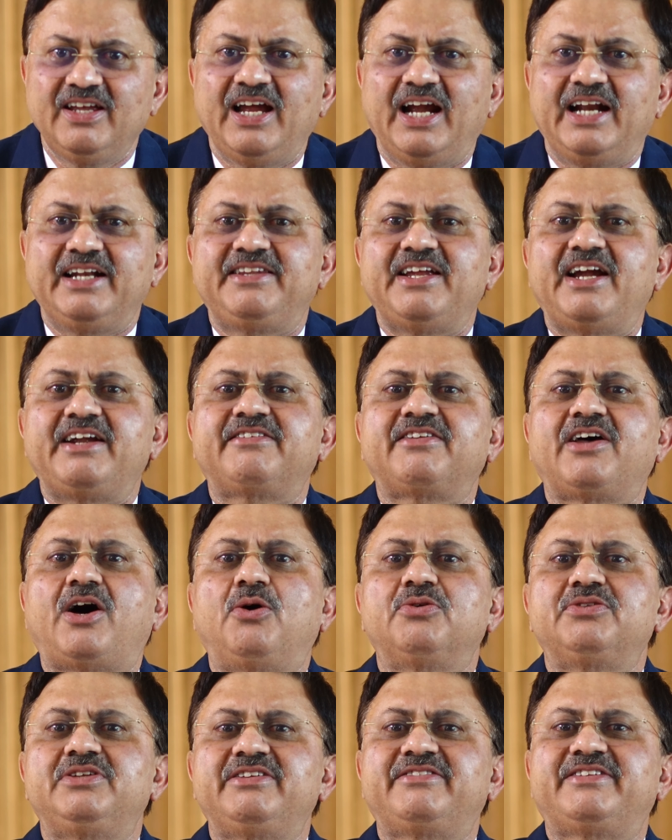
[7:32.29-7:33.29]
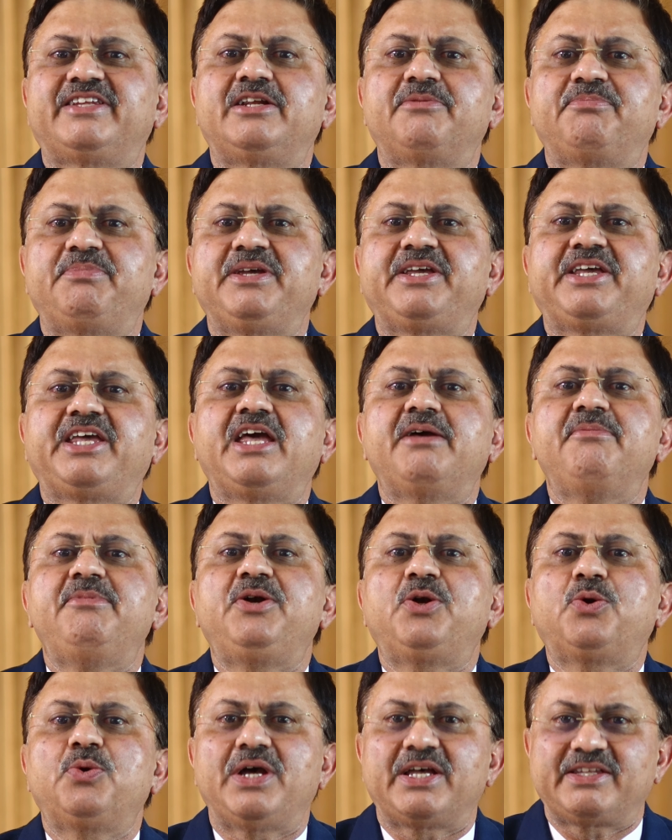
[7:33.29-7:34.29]
and that's how this therapy came
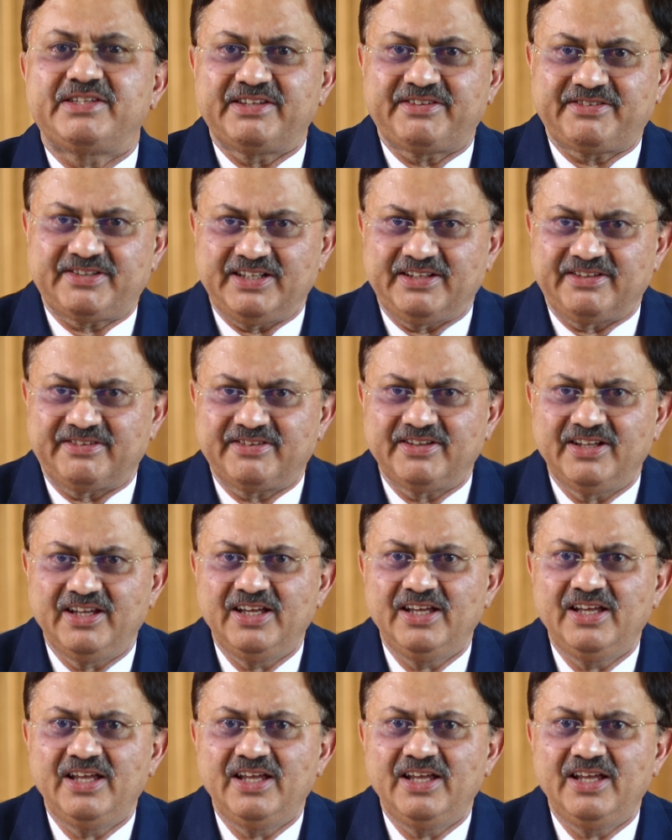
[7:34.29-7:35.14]
into existence.